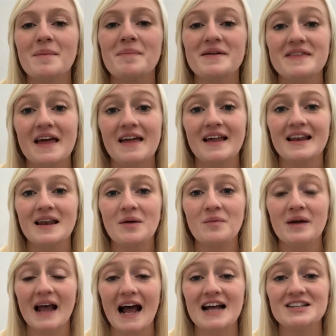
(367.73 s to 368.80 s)
But then
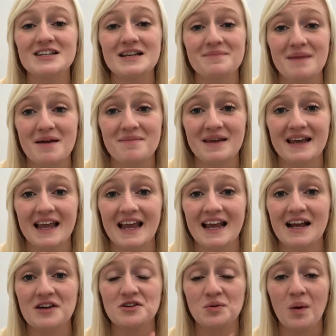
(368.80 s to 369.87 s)
we actually met
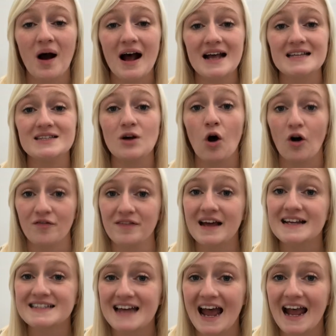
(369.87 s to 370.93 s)
Mickey twice on
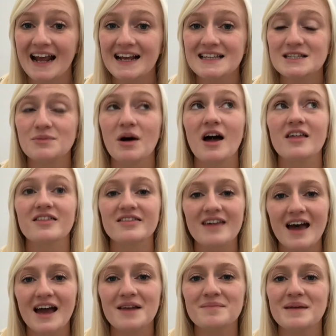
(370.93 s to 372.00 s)
that day. So our
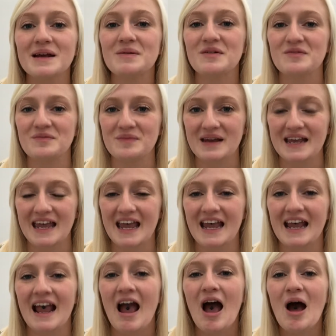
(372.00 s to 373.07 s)
third meet with
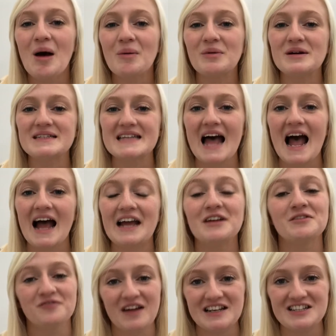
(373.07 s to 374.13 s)
Mickey was at
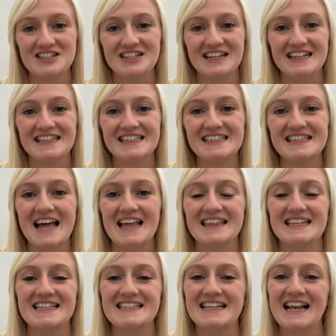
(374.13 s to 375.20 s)
Inventions at
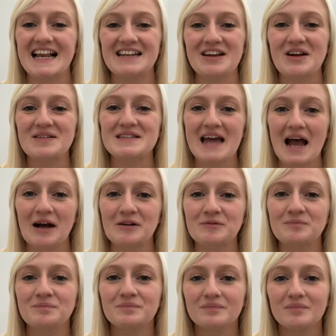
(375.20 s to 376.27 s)
the Disneyland
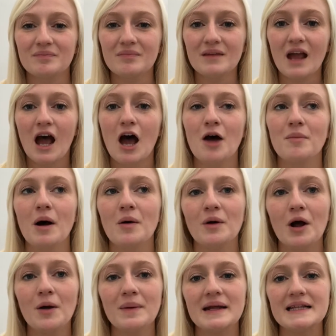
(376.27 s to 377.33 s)
Hotel. I'll
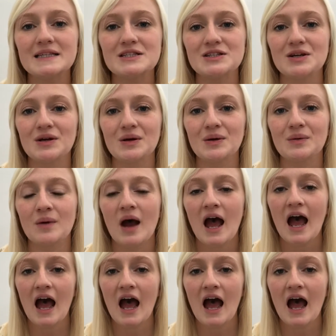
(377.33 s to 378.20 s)
go into